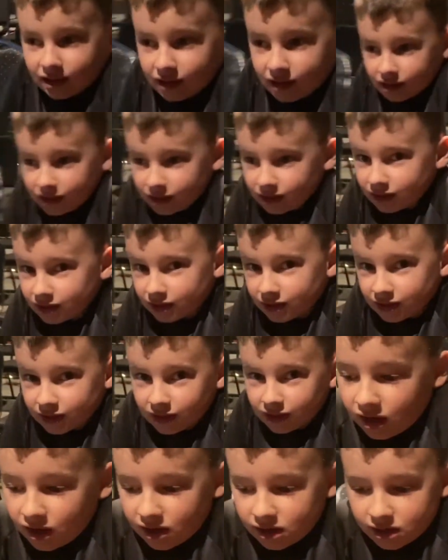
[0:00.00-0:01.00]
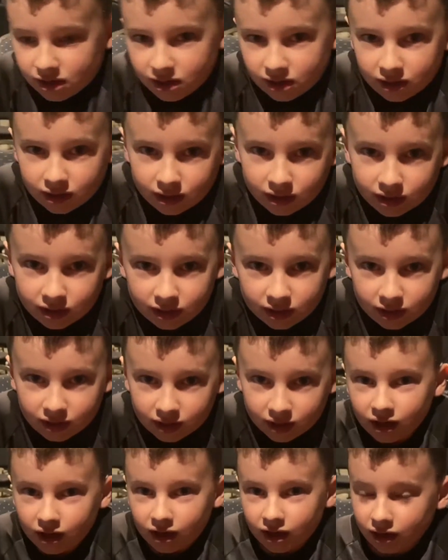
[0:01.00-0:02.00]
favorite part about this production?
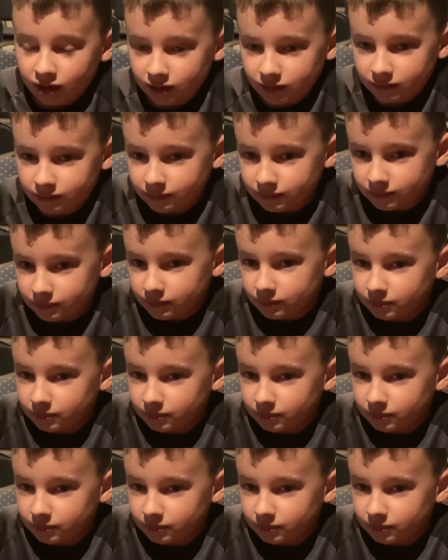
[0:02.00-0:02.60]
What's your name?